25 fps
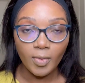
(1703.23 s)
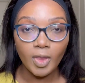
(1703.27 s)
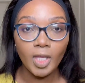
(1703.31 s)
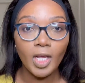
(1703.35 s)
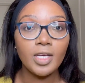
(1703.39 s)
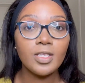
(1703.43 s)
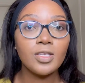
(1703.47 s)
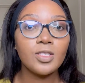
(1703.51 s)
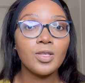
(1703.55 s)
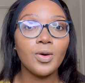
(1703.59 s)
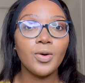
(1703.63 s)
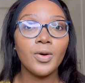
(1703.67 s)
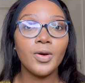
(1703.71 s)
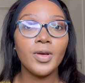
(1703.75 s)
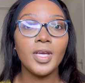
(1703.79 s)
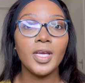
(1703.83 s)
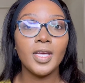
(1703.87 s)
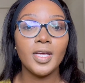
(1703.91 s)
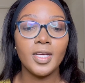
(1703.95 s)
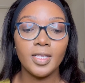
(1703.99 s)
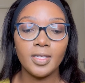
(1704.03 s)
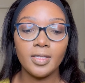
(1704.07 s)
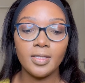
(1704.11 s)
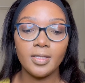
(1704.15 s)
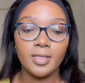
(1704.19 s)
So
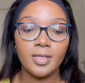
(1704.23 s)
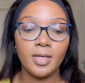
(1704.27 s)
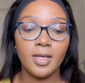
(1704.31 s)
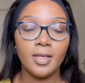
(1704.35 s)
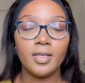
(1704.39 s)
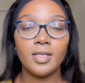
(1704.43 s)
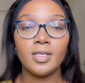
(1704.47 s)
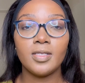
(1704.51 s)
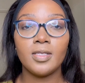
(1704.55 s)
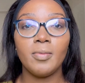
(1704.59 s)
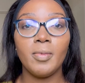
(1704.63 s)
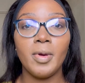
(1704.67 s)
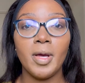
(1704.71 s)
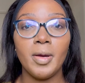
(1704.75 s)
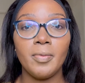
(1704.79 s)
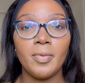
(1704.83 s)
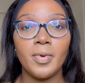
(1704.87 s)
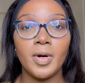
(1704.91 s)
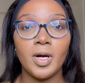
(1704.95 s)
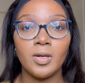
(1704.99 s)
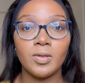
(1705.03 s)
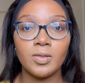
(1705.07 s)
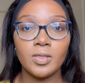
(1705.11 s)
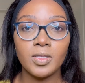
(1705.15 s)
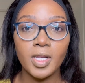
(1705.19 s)
yes, these are my
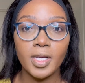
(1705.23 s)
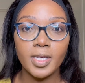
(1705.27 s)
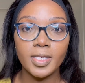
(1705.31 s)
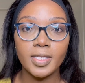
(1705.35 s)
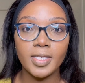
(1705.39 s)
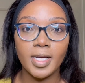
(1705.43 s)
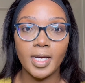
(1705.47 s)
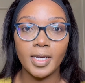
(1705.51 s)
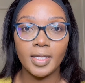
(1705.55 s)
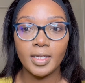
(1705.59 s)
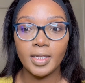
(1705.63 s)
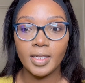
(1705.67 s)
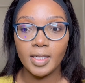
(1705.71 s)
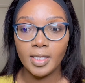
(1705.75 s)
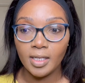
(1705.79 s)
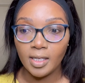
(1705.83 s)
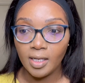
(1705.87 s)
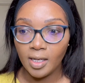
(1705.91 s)
brows done.